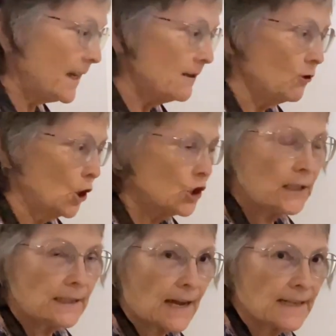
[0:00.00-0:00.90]
it
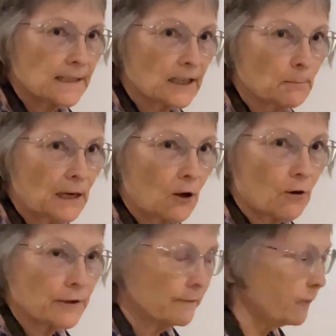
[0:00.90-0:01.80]
usually takes a little bit
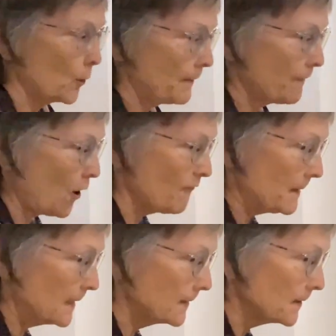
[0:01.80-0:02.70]
longer than 45
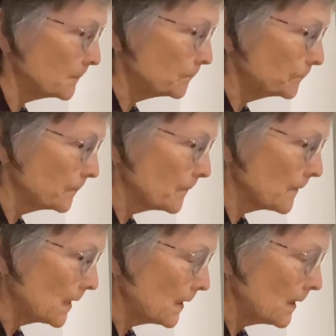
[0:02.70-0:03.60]
minutes
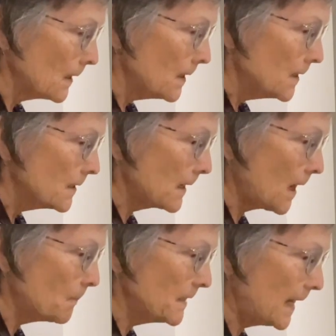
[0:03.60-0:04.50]
to
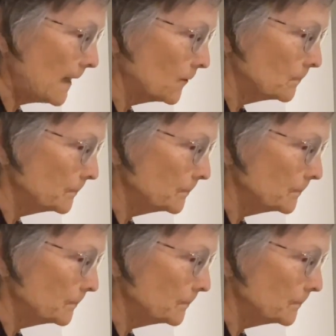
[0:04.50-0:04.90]
come down.